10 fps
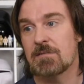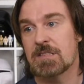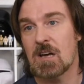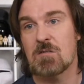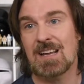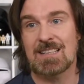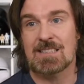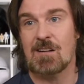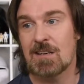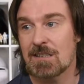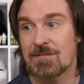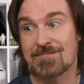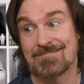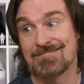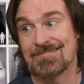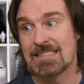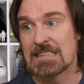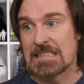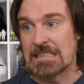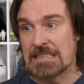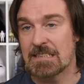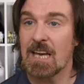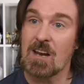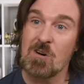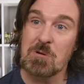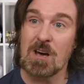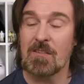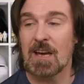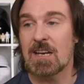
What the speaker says: So it's kind of getting old, aren't they?